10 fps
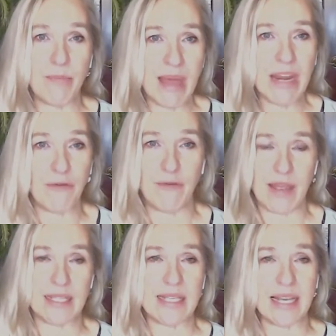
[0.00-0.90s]

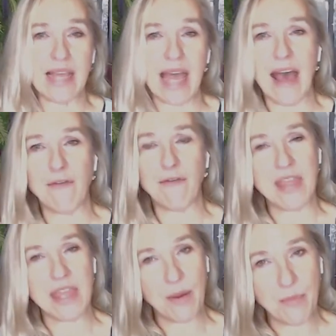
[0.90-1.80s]
benefits and have
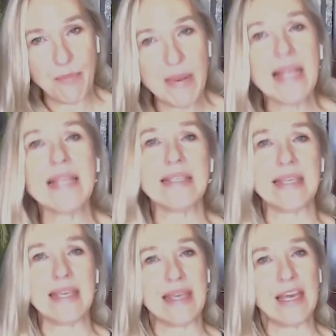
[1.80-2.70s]
the
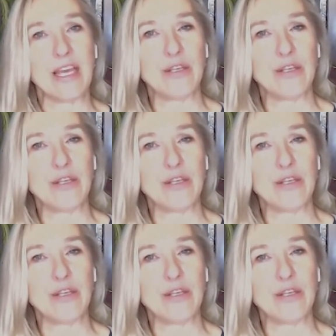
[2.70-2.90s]
ability